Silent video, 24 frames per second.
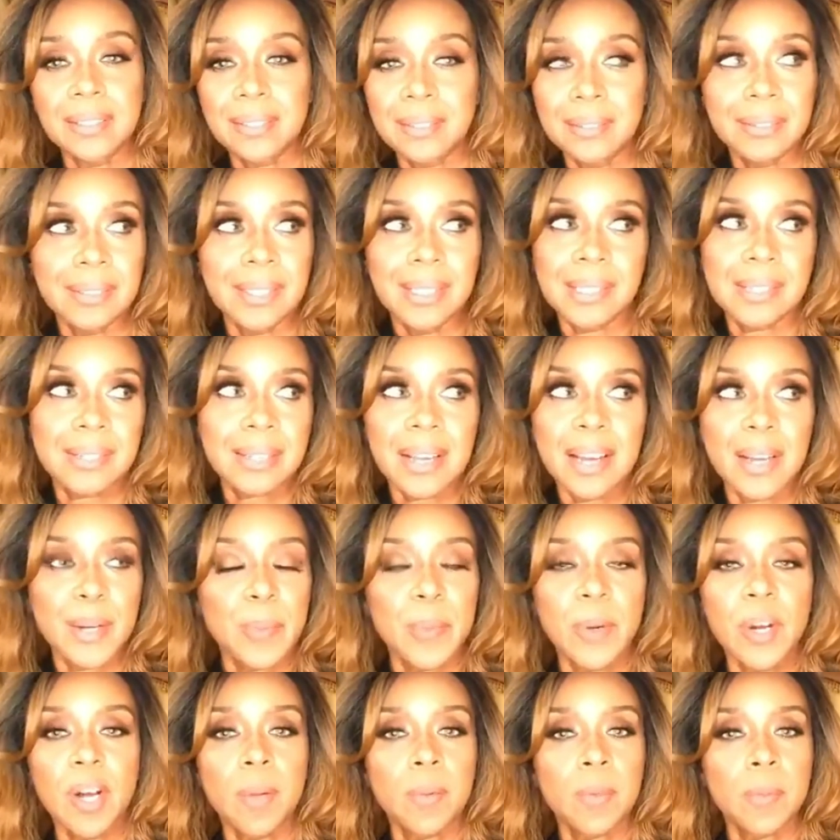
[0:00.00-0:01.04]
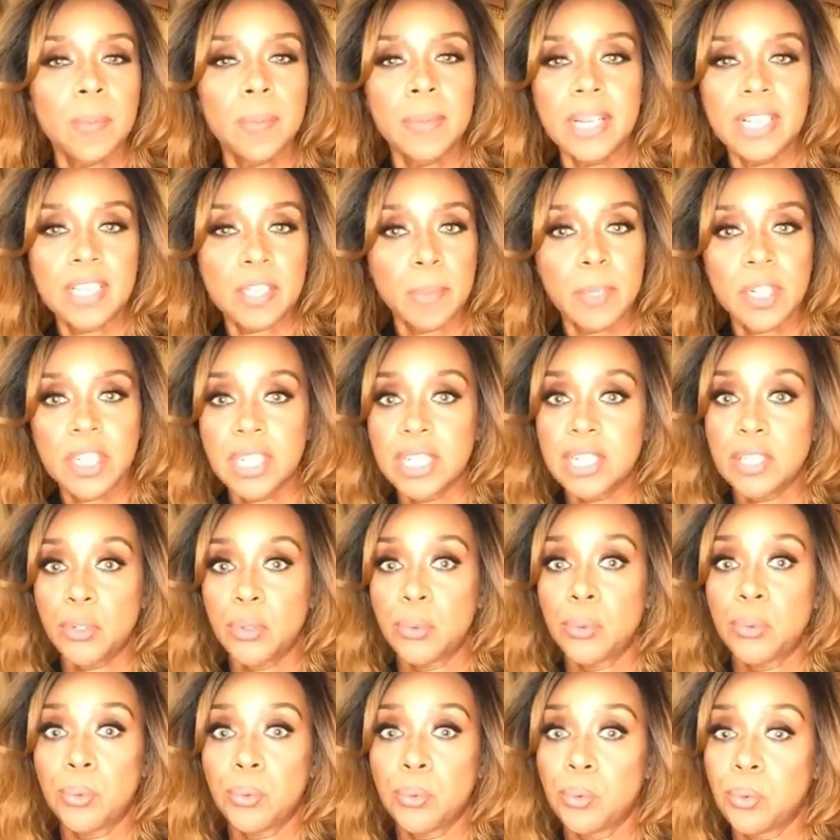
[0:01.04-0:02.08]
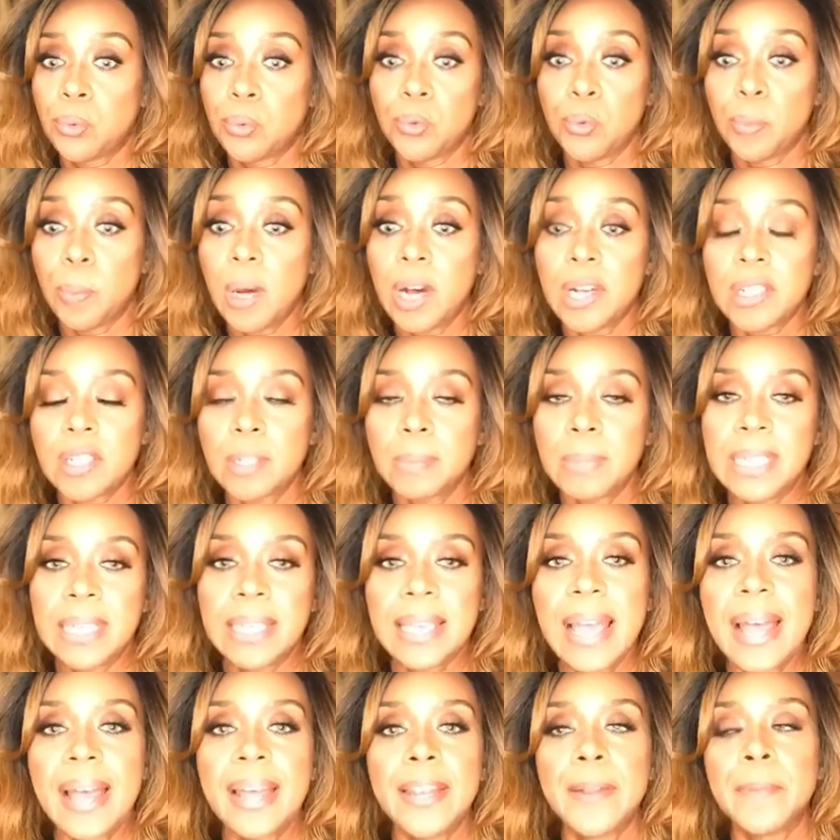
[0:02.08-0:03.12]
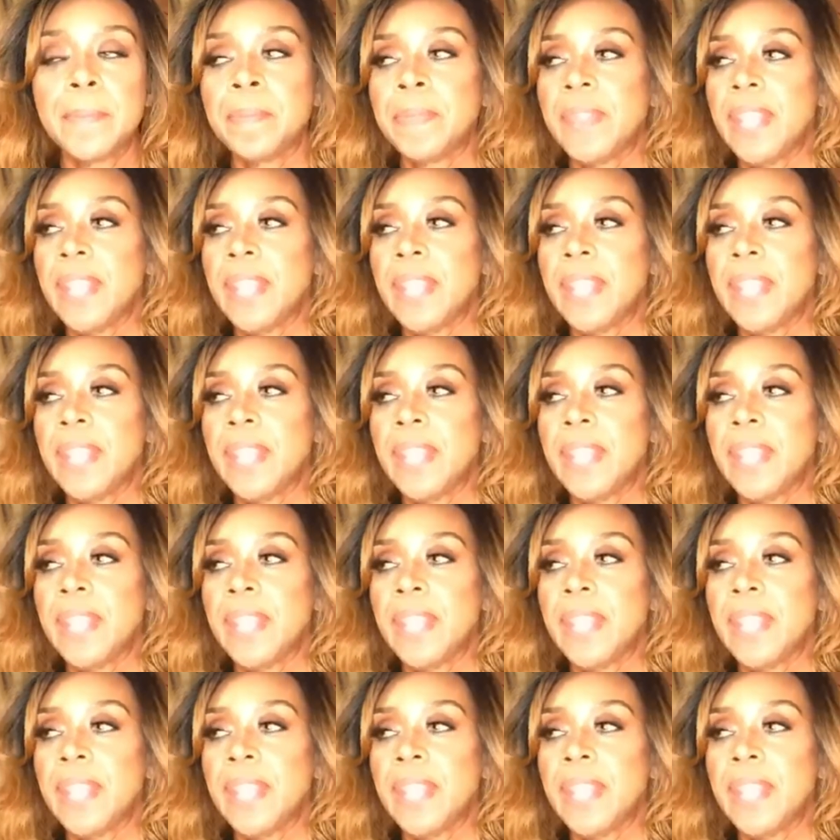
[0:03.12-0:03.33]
this kind of problem as much as you possibly can.